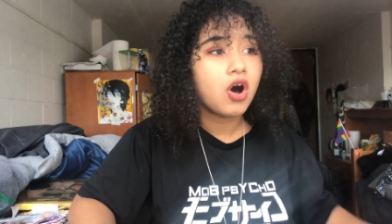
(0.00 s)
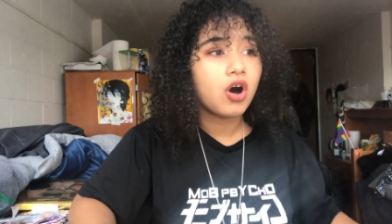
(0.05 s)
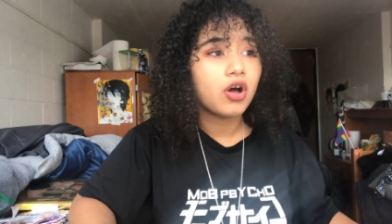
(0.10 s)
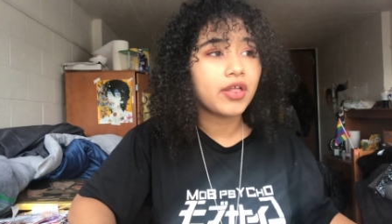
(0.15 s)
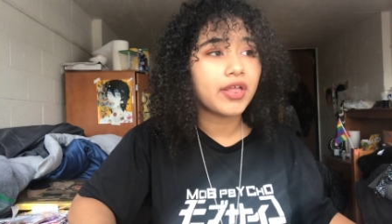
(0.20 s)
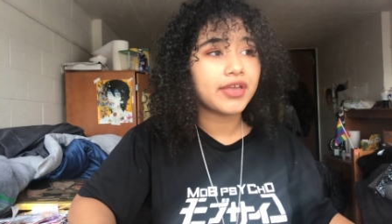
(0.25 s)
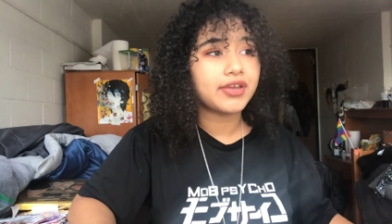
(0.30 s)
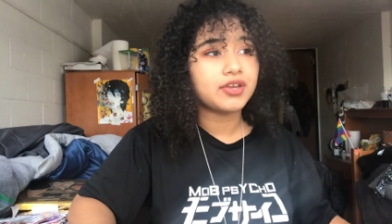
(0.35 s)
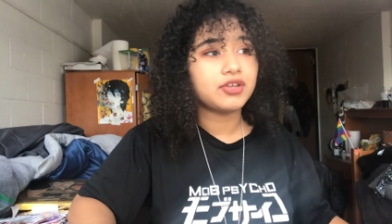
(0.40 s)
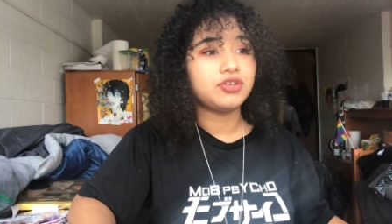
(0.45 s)

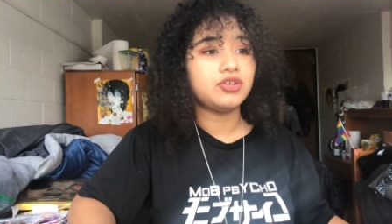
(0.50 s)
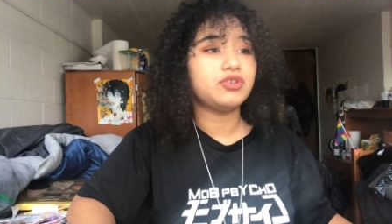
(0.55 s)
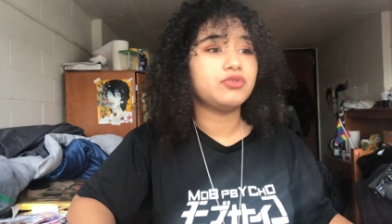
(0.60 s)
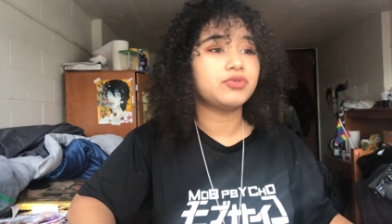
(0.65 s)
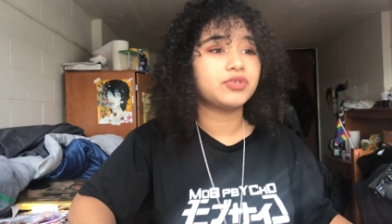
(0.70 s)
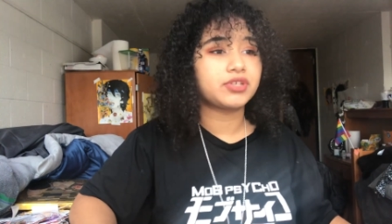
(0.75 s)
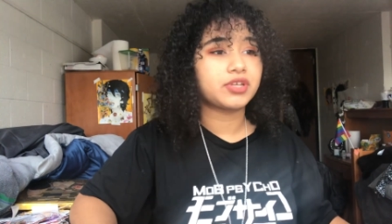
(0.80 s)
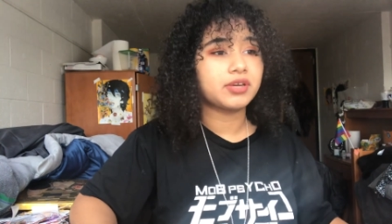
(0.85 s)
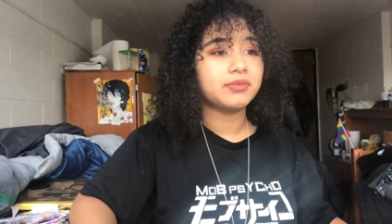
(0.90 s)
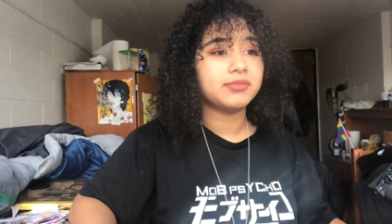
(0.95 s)
all I could do
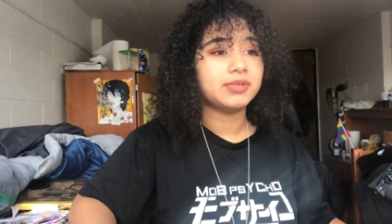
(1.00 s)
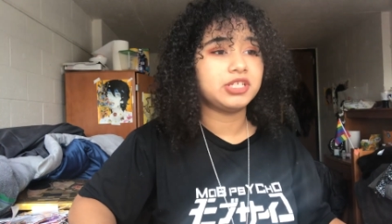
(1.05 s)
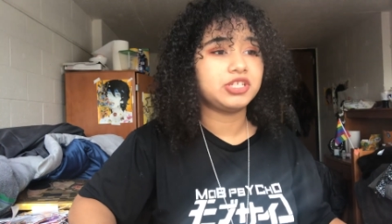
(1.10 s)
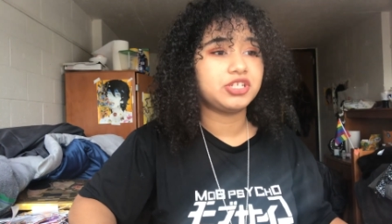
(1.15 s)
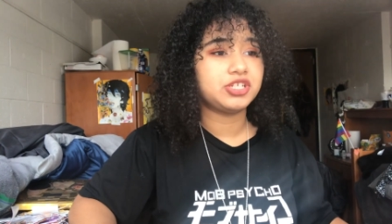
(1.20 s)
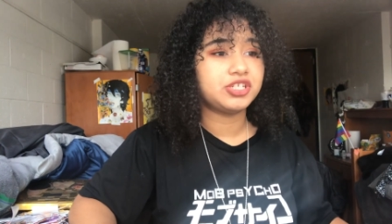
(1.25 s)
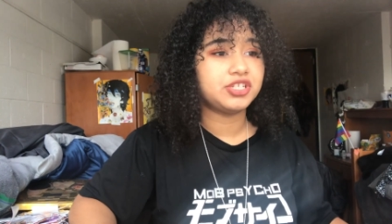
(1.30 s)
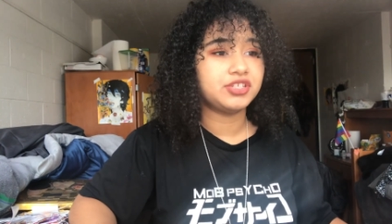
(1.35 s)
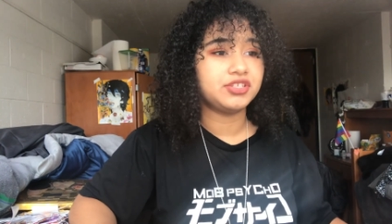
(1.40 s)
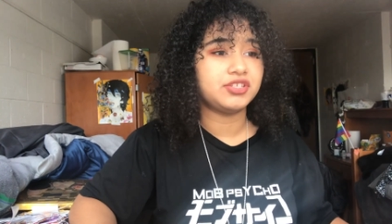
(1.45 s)
was
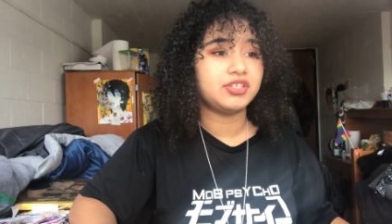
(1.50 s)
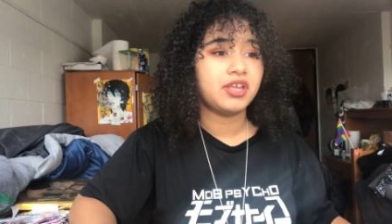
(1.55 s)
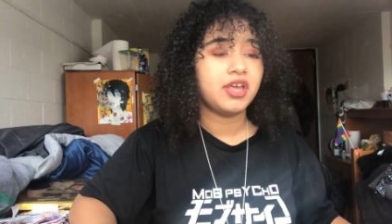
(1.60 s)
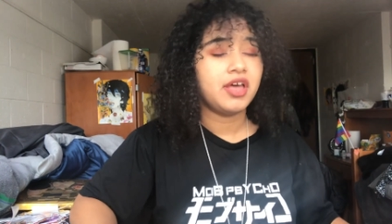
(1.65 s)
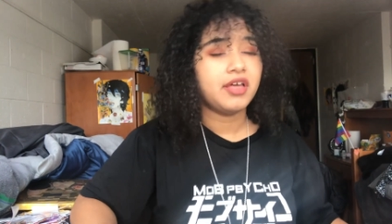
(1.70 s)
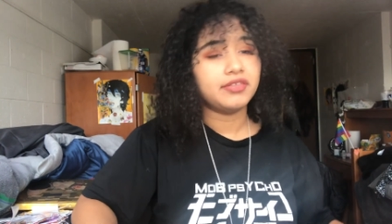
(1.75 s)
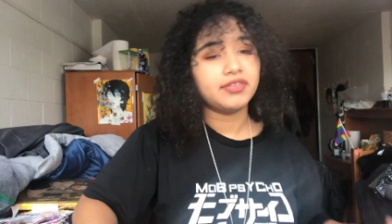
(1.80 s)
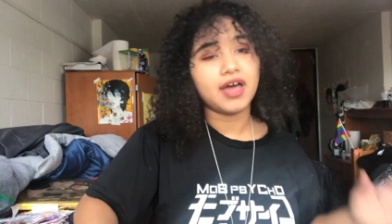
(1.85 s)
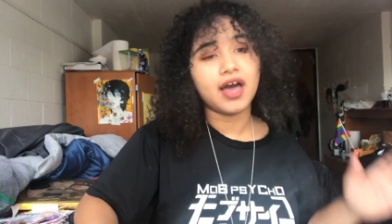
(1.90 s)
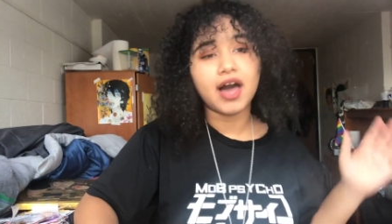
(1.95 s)
commissions
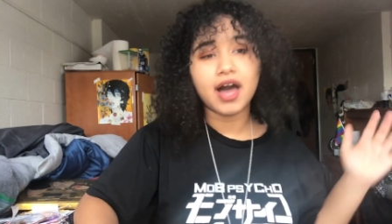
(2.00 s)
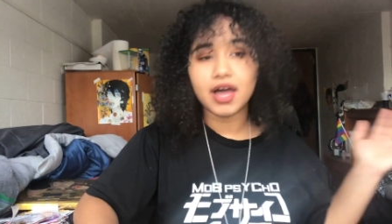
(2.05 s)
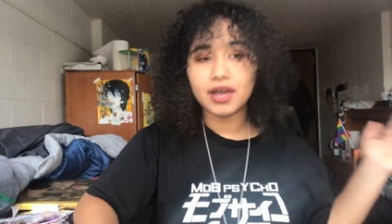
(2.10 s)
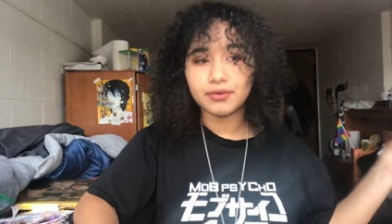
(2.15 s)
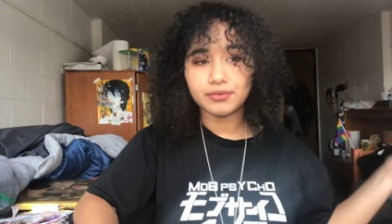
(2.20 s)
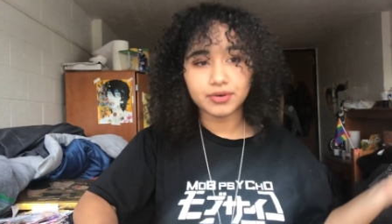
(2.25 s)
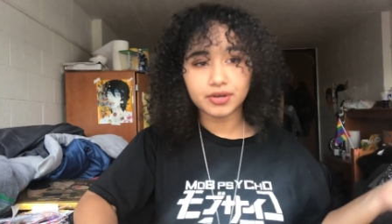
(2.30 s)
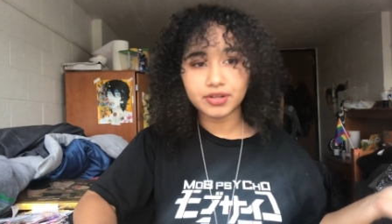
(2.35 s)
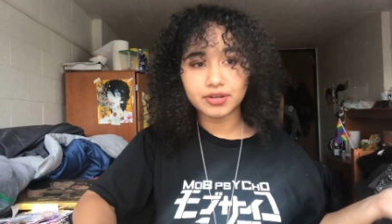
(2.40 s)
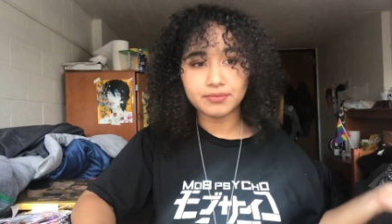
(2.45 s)
that
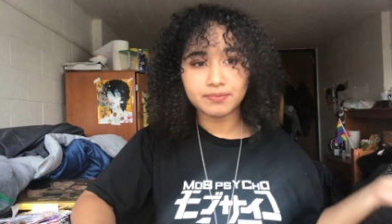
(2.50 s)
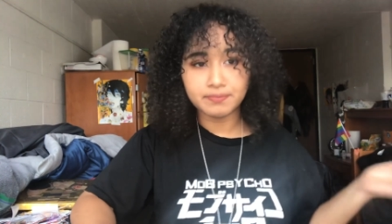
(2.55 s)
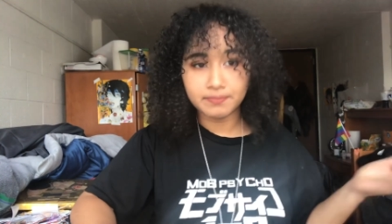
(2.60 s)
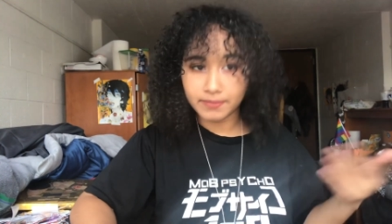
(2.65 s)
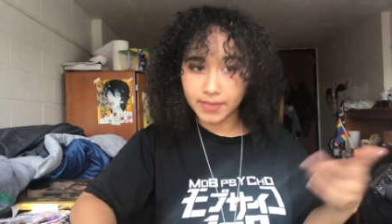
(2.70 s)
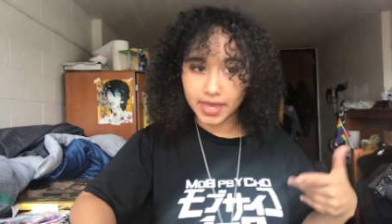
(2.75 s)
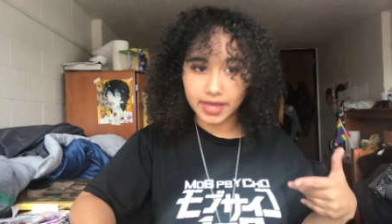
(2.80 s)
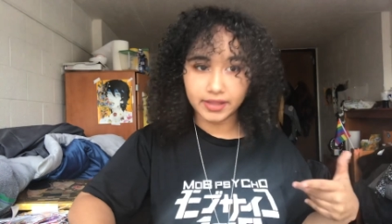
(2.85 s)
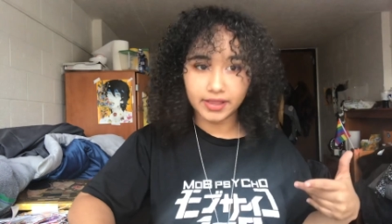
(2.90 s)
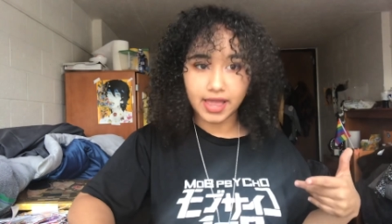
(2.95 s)
I would
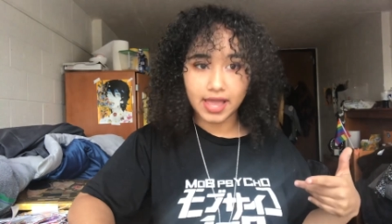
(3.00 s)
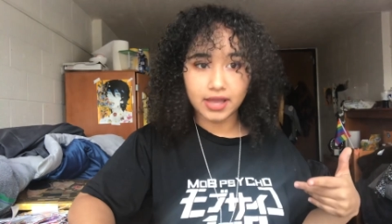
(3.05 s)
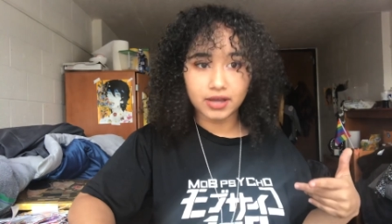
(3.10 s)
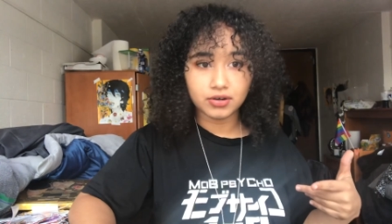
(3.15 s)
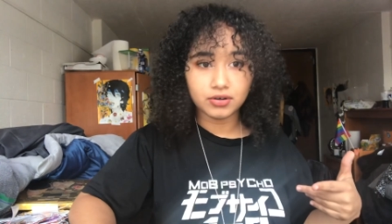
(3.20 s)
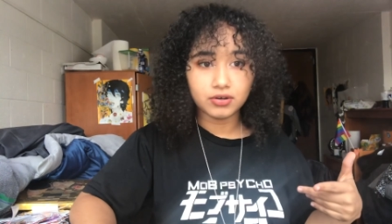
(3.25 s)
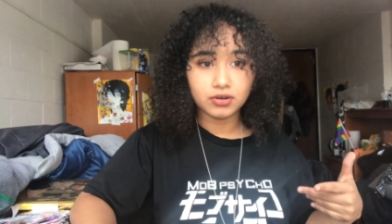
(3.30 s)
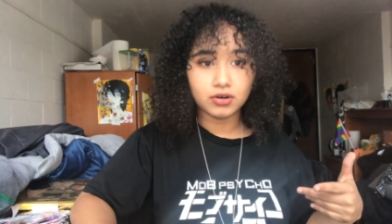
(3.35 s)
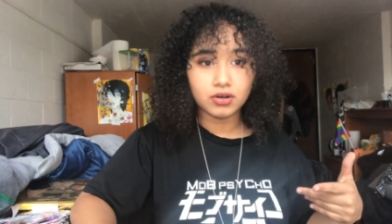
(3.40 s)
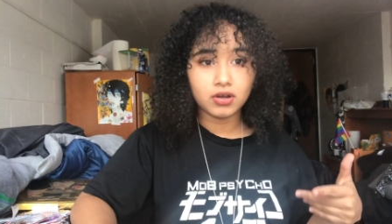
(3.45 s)
mail
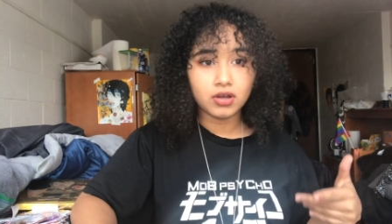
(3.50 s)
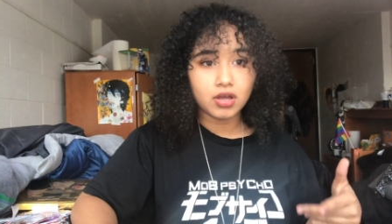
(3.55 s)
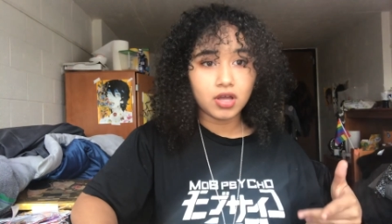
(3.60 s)
out.